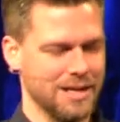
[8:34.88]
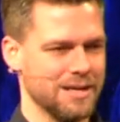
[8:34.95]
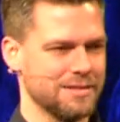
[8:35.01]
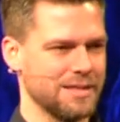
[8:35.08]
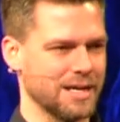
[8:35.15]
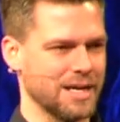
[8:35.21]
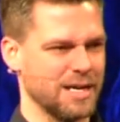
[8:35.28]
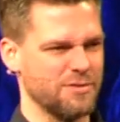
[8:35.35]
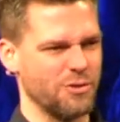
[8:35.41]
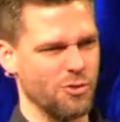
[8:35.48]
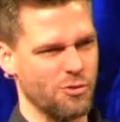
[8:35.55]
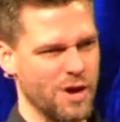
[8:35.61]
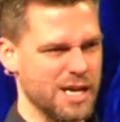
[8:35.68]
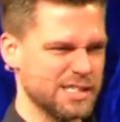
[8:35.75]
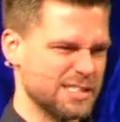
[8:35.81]
that kind of
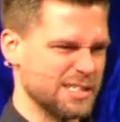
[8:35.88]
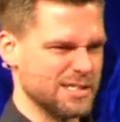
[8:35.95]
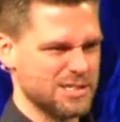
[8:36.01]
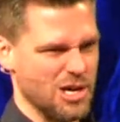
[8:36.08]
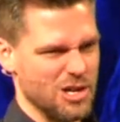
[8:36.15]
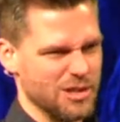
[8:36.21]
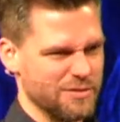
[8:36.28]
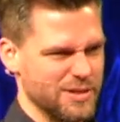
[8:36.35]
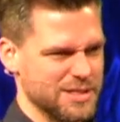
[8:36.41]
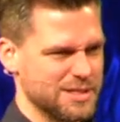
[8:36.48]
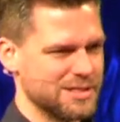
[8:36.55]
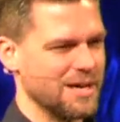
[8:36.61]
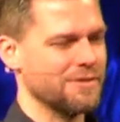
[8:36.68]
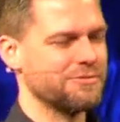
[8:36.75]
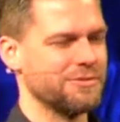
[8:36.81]
erases all of the
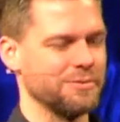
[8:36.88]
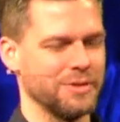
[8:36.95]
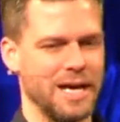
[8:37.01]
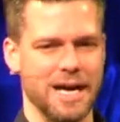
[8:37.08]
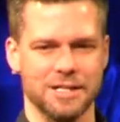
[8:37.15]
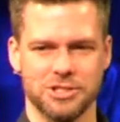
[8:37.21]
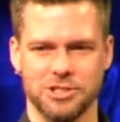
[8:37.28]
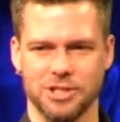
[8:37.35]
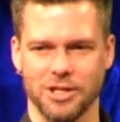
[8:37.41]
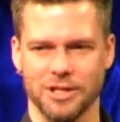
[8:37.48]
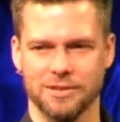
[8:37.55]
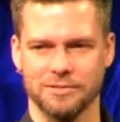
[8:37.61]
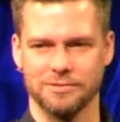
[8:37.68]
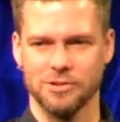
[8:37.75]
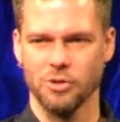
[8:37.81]
stuff from last year.
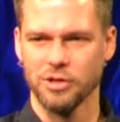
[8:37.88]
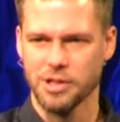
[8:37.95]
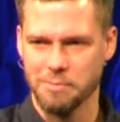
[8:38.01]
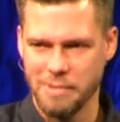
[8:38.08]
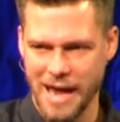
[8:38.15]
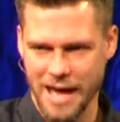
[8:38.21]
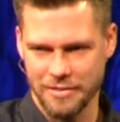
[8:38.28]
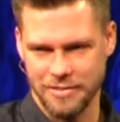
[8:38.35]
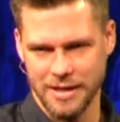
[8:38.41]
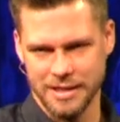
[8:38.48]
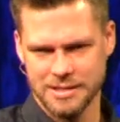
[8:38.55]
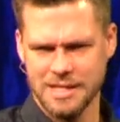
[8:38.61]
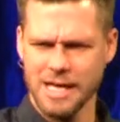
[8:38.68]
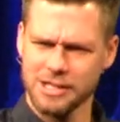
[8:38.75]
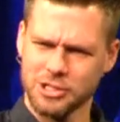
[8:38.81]
Only the bad things,
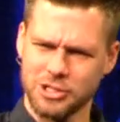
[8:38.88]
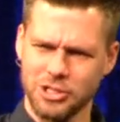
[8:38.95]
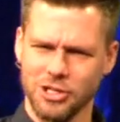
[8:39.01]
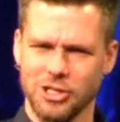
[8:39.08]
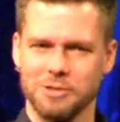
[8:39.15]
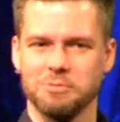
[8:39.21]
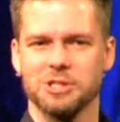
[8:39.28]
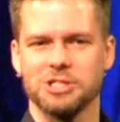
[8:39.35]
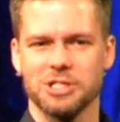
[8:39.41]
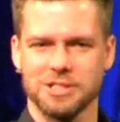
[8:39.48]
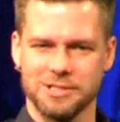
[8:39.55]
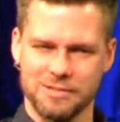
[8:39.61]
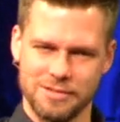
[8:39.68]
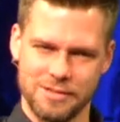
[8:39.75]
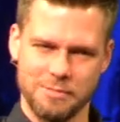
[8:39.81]
not the good, but
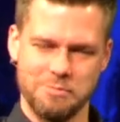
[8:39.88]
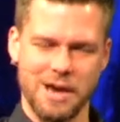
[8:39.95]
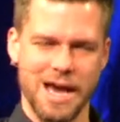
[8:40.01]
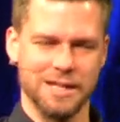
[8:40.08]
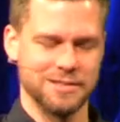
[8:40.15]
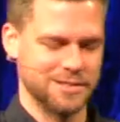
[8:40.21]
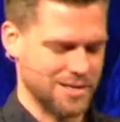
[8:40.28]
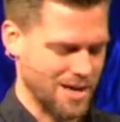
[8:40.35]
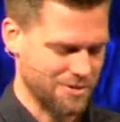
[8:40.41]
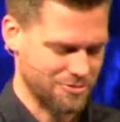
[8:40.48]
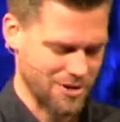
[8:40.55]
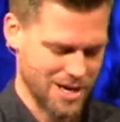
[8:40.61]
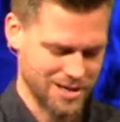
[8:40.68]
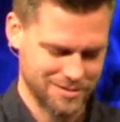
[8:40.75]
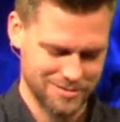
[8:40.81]
just the bad stuff,
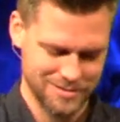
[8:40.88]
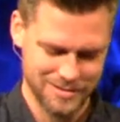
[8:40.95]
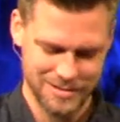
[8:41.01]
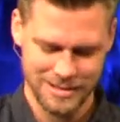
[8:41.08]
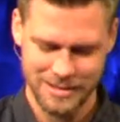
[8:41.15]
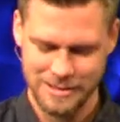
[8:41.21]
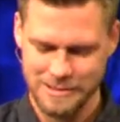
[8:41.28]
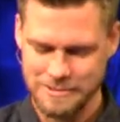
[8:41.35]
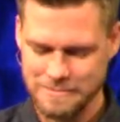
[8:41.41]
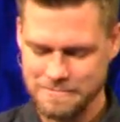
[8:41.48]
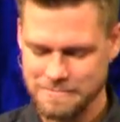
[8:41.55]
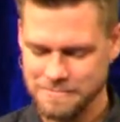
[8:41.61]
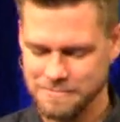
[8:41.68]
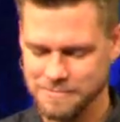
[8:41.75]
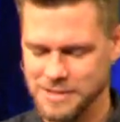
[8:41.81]
right?
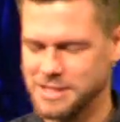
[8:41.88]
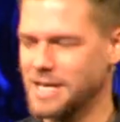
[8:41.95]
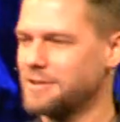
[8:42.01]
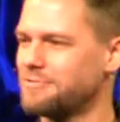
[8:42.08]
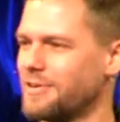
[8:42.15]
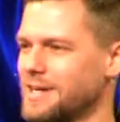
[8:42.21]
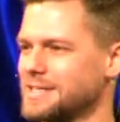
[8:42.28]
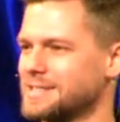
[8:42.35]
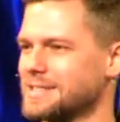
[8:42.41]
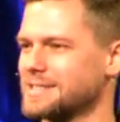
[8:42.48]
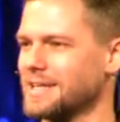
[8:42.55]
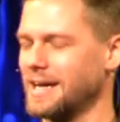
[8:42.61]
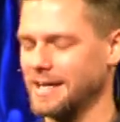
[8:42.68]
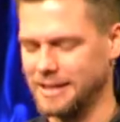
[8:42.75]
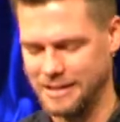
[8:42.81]
We say phrases
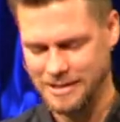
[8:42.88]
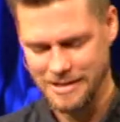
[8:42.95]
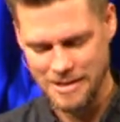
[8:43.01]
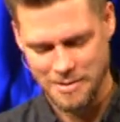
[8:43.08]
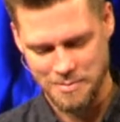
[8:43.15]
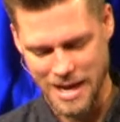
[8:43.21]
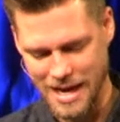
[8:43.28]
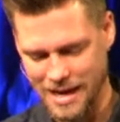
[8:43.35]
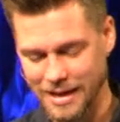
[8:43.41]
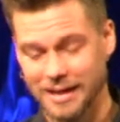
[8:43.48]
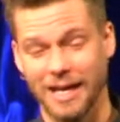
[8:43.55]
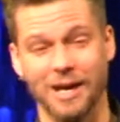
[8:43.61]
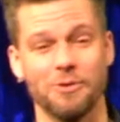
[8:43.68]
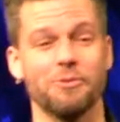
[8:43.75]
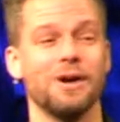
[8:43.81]
like, man, I
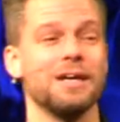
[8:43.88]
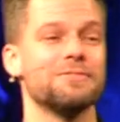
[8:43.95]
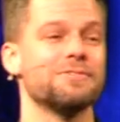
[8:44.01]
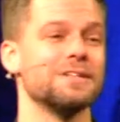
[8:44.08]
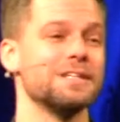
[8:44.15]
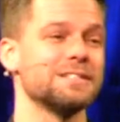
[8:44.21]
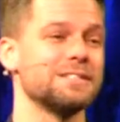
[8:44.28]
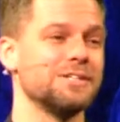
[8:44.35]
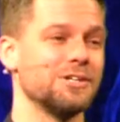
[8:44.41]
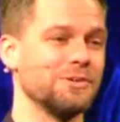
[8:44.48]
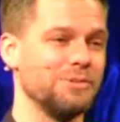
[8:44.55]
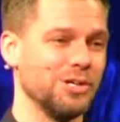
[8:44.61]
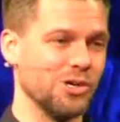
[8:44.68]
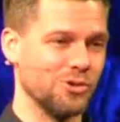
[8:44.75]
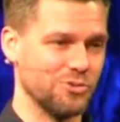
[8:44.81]
can't wait for this year to
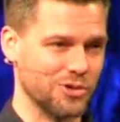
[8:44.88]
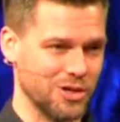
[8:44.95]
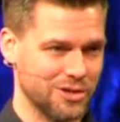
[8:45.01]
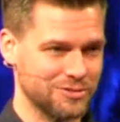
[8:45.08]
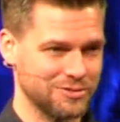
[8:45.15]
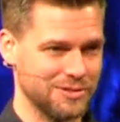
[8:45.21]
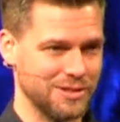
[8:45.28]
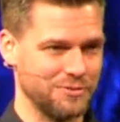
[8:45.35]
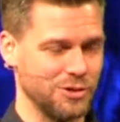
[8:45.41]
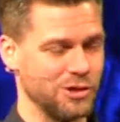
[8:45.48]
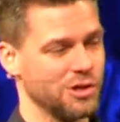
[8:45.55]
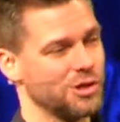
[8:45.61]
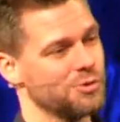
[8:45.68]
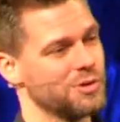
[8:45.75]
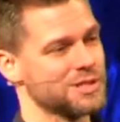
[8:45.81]
be over, if your
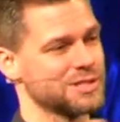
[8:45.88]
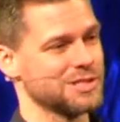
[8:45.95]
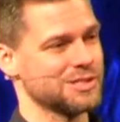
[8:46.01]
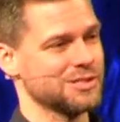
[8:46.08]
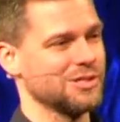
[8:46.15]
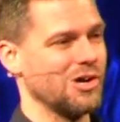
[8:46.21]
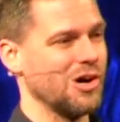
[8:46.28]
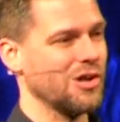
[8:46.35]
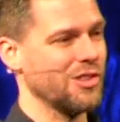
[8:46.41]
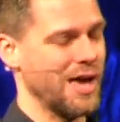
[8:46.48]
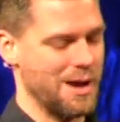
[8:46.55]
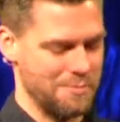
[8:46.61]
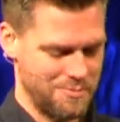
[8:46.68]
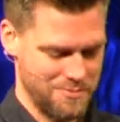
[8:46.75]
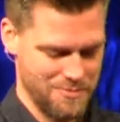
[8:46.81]
year wasn't all
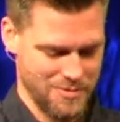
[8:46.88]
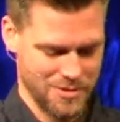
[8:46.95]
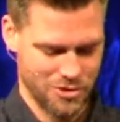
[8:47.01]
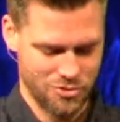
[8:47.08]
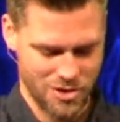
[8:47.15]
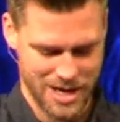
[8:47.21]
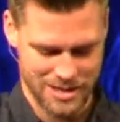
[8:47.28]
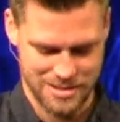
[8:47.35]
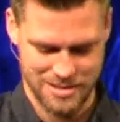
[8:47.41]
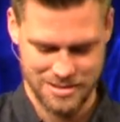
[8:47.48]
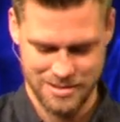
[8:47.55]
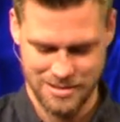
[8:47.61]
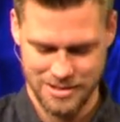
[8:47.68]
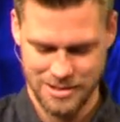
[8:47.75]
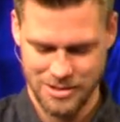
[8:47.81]
that great.
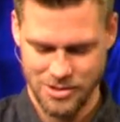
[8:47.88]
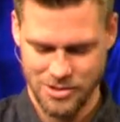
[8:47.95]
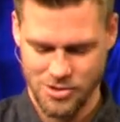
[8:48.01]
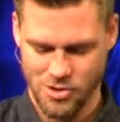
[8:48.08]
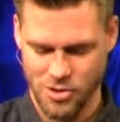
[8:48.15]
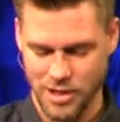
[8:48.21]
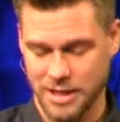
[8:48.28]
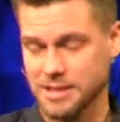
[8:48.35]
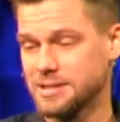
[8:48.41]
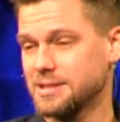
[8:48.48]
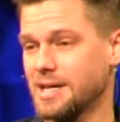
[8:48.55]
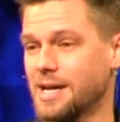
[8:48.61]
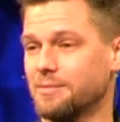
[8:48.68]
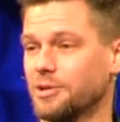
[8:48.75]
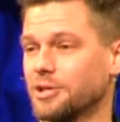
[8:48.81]
Or you can say,
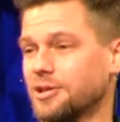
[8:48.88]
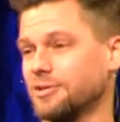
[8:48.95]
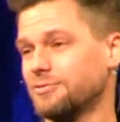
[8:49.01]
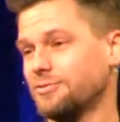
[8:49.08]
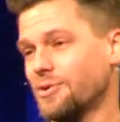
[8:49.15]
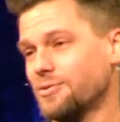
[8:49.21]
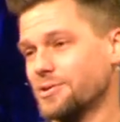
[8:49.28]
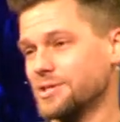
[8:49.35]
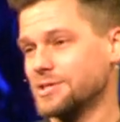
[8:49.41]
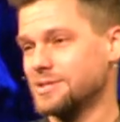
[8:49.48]
I'm looking forward